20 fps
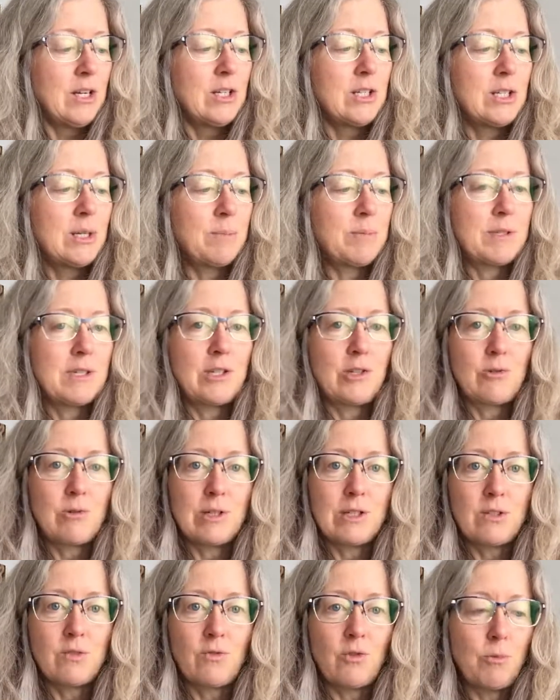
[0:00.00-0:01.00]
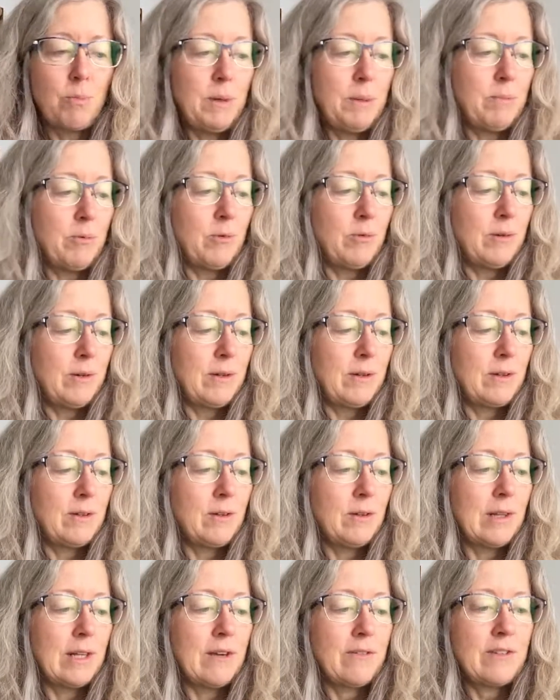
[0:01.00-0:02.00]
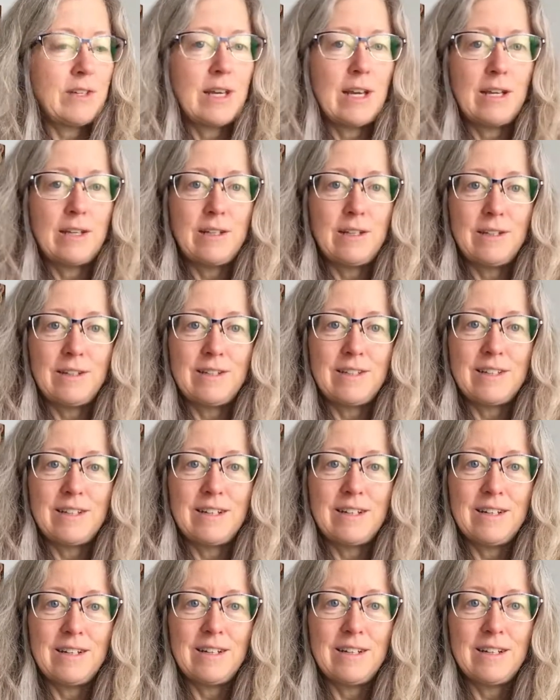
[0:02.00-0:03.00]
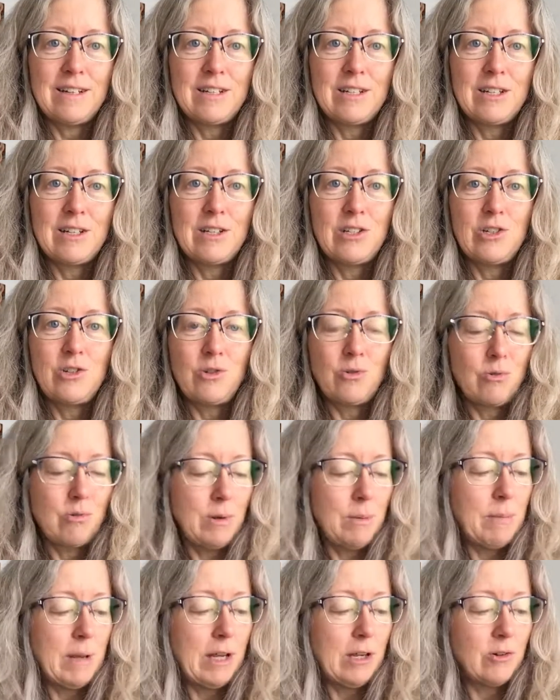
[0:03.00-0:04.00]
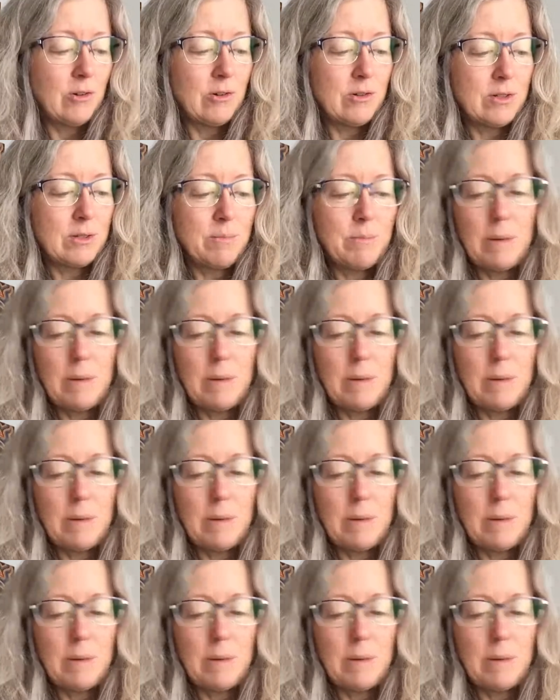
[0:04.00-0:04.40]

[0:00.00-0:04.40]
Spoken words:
Tips and tricks for people with left-handed jewelry makers.